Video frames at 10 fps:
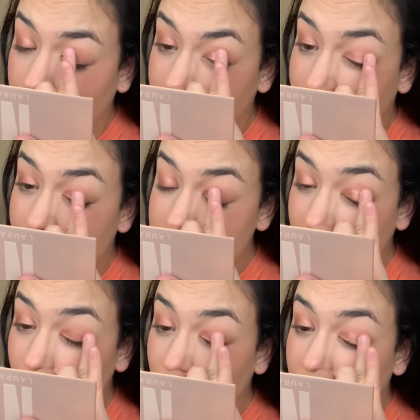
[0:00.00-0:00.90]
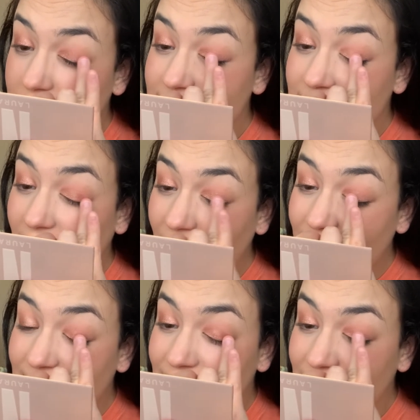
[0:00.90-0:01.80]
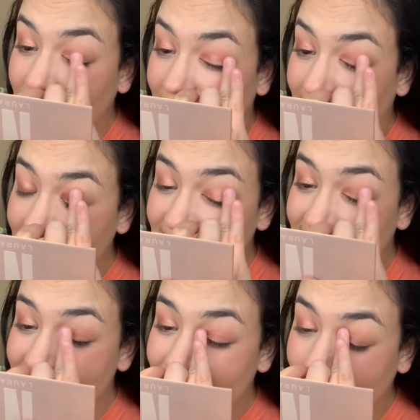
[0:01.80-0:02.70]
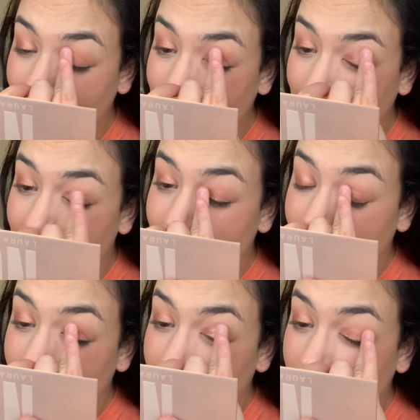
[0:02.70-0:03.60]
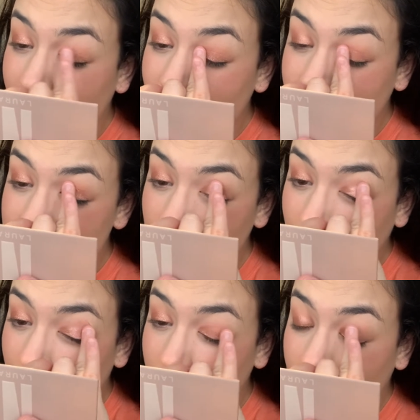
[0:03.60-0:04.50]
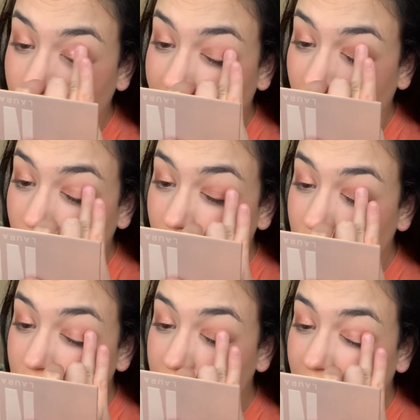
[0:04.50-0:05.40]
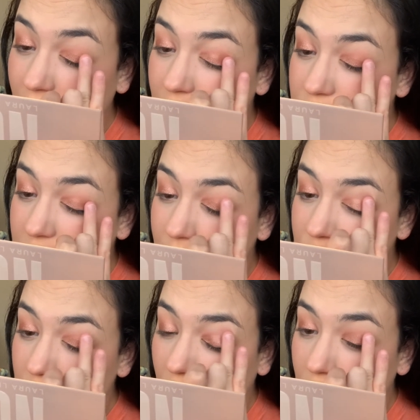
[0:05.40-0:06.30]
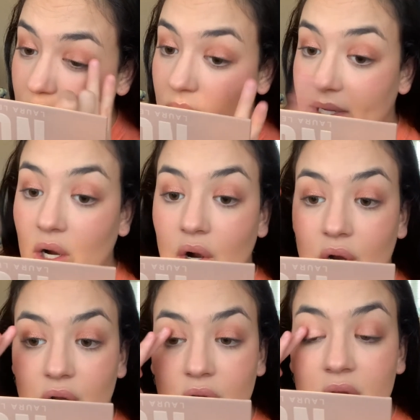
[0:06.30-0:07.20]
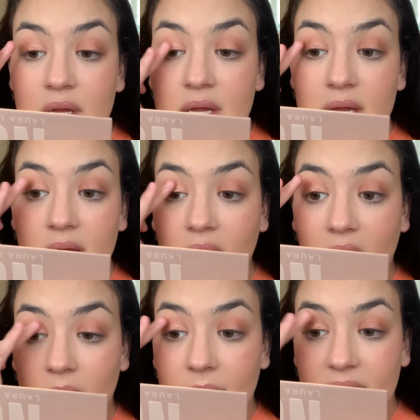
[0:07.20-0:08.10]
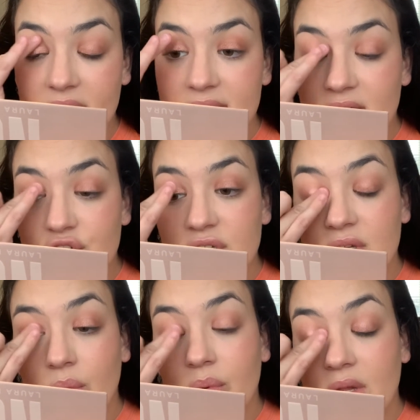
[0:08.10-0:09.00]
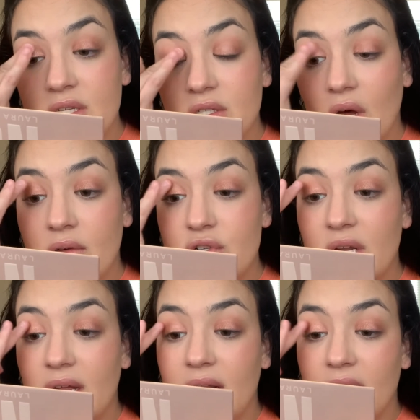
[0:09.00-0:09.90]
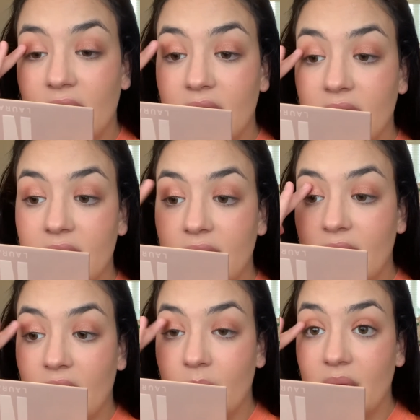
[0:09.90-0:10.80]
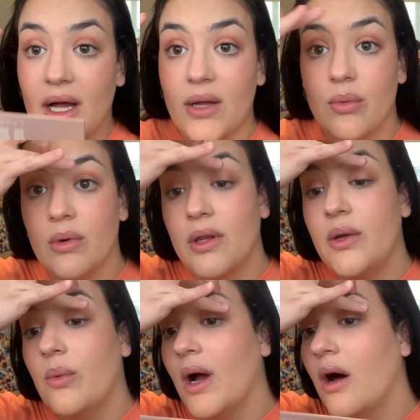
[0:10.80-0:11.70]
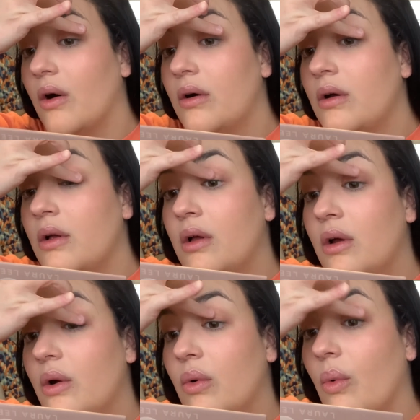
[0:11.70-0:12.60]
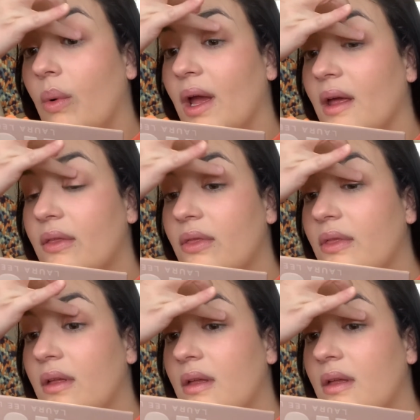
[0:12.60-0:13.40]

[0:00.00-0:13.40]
it's a really soft shade. The other ones are a little bit harder. The other shimmers are a little bit harder. But this is just a really soft shade, and I think they apply really well with